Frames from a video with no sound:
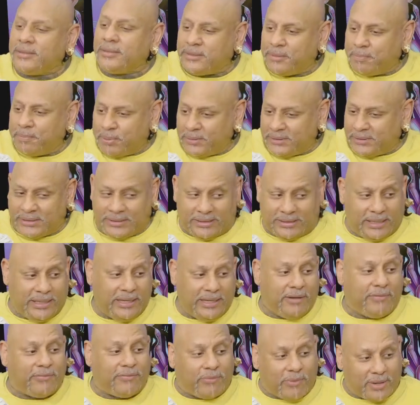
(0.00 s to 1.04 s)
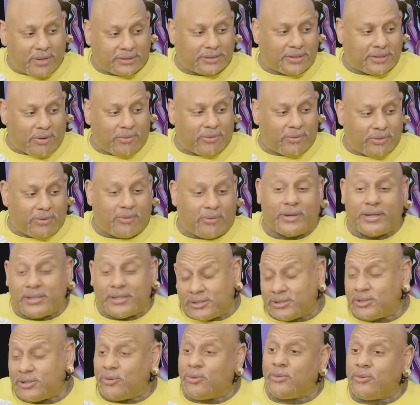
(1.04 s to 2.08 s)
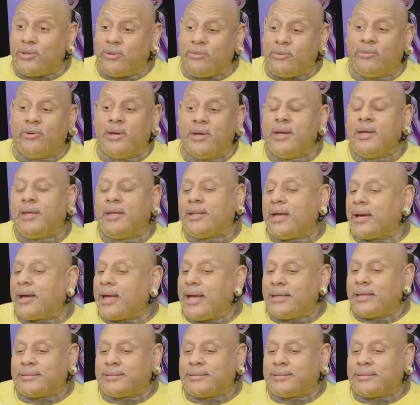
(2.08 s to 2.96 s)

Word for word: to perceive what's going on, and so you like